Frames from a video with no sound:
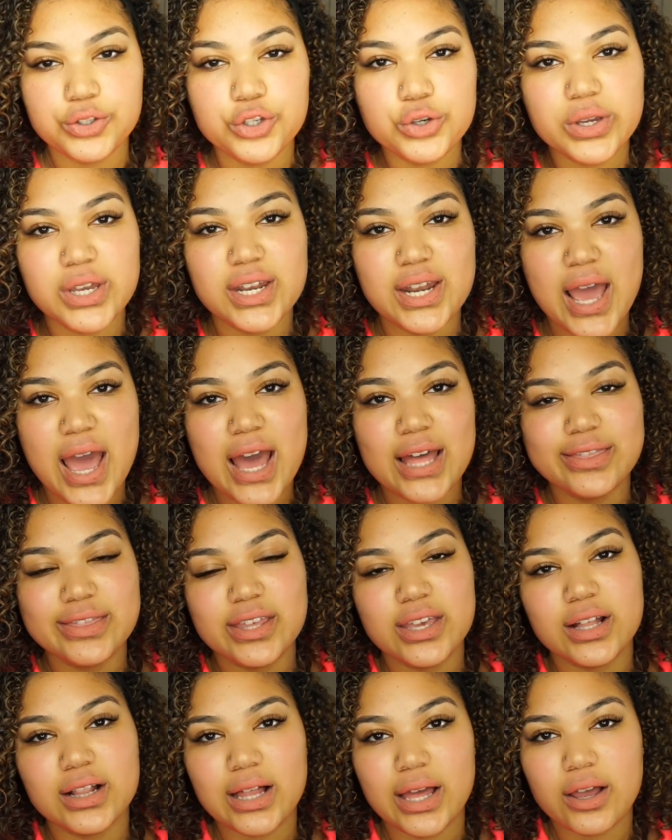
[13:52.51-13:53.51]
You can add
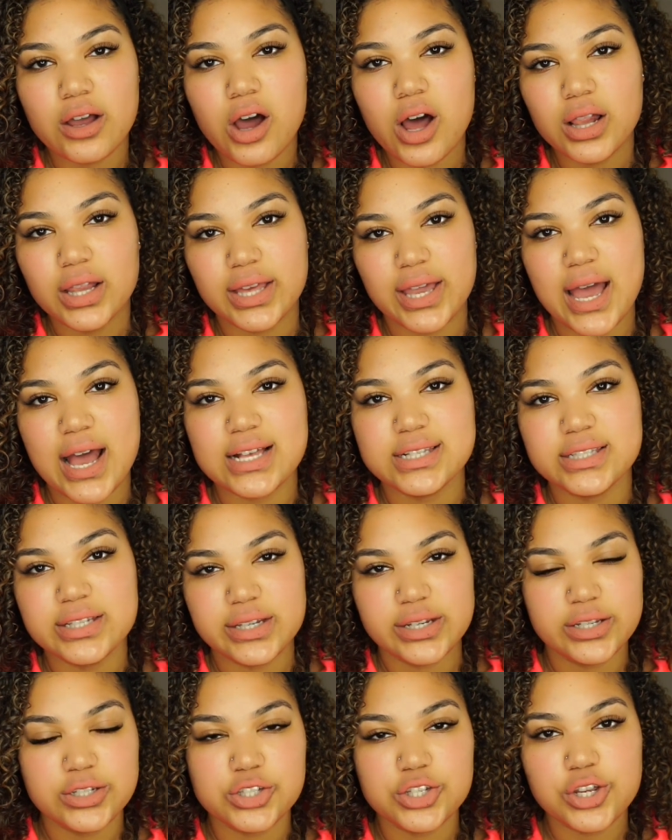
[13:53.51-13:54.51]
the glycolic
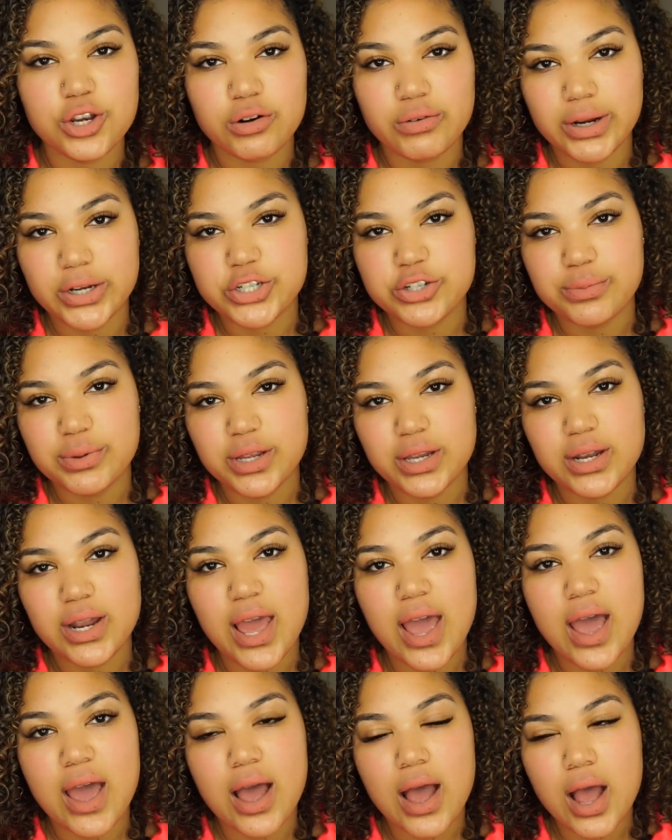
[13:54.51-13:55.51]
acid into your
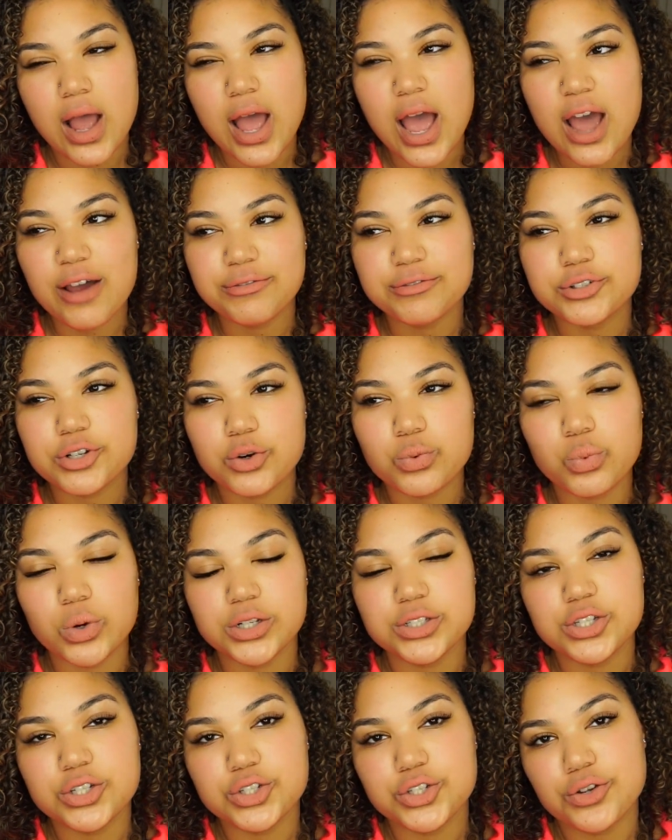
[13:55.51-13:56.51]
regimen after
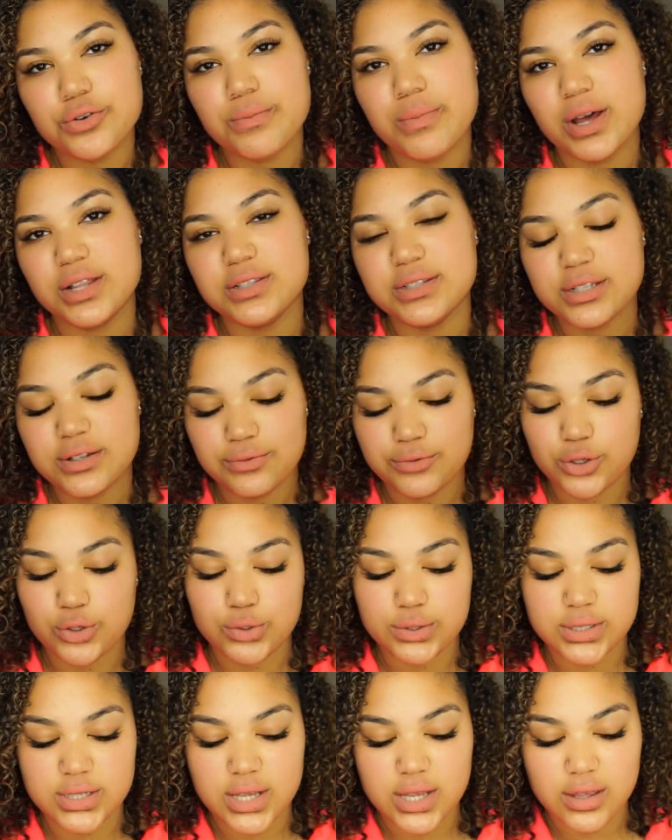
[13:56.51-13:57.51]
1 to 2 months of
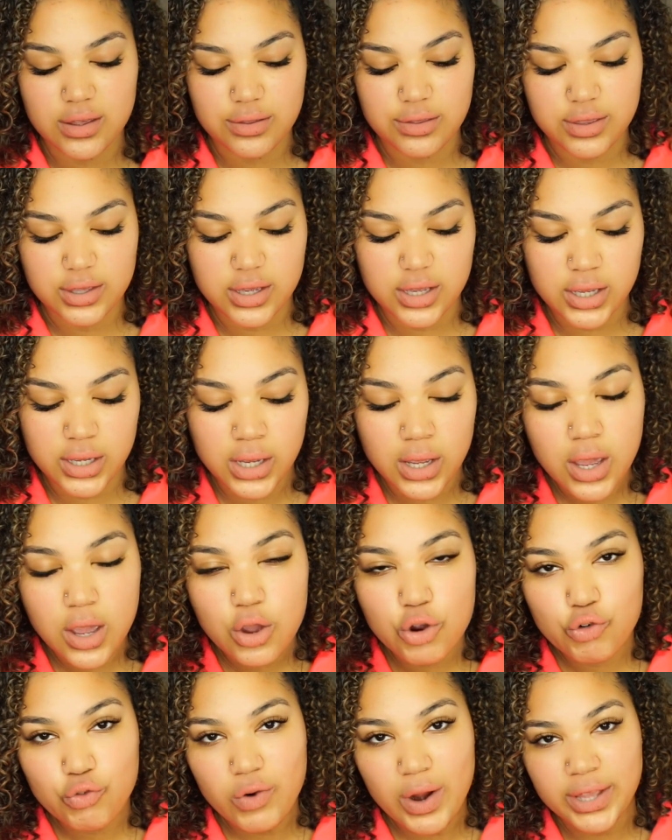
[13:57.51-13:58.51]
using the
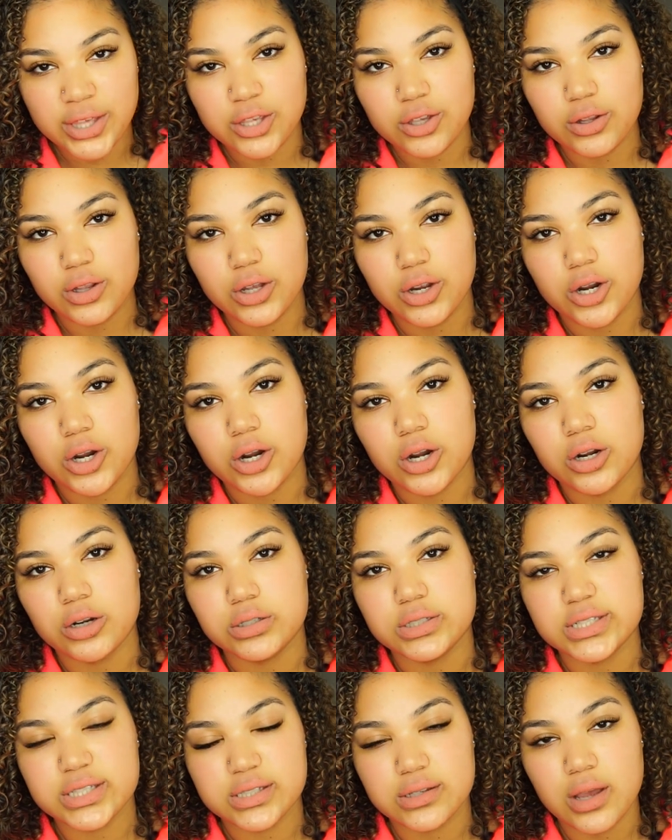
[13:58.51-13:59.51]

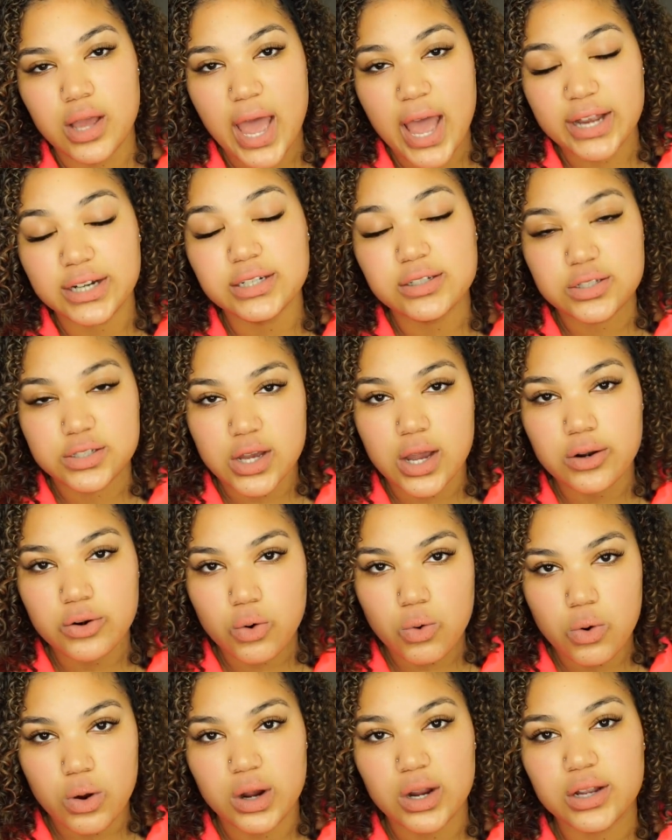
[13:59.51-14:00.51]
regular
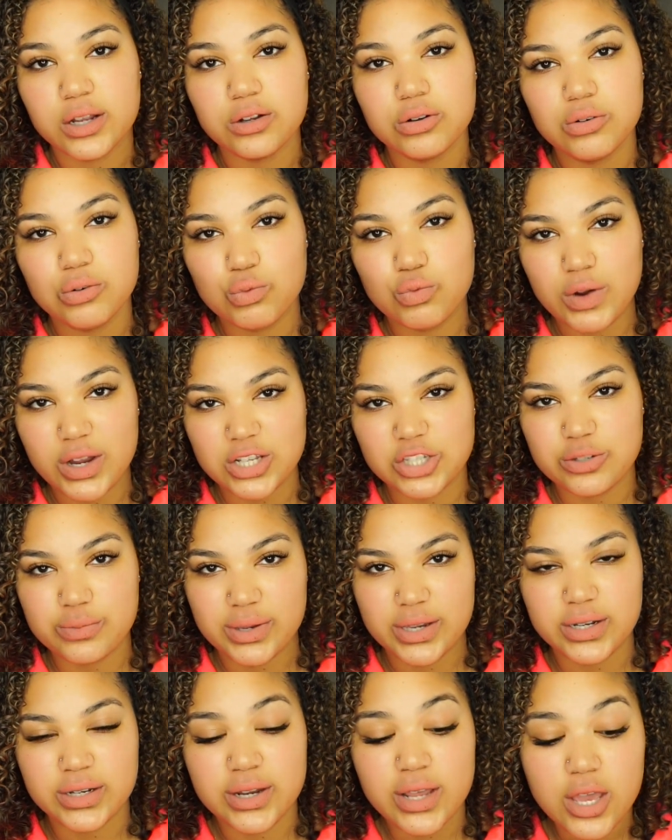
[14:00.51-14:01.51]
Acne.org
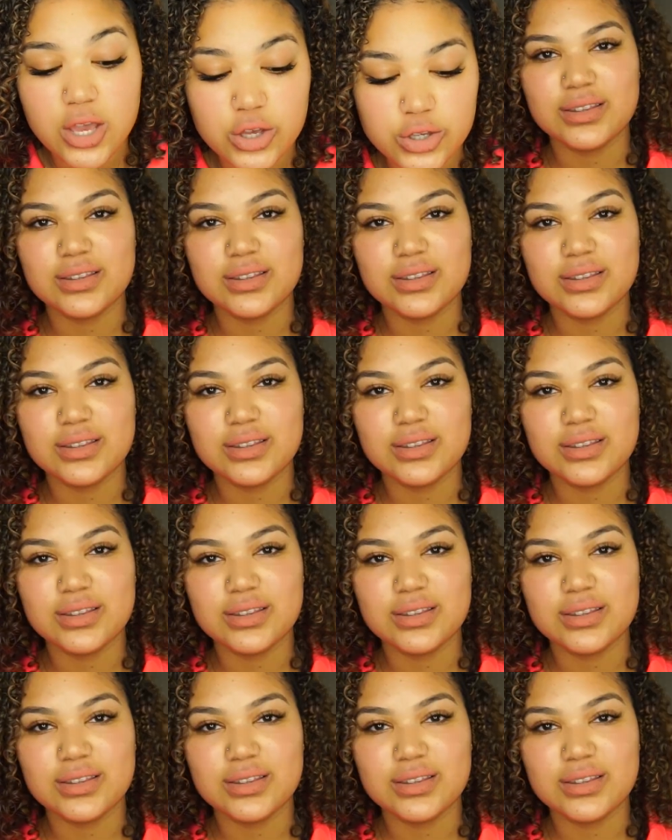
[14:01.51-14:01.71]
regimen.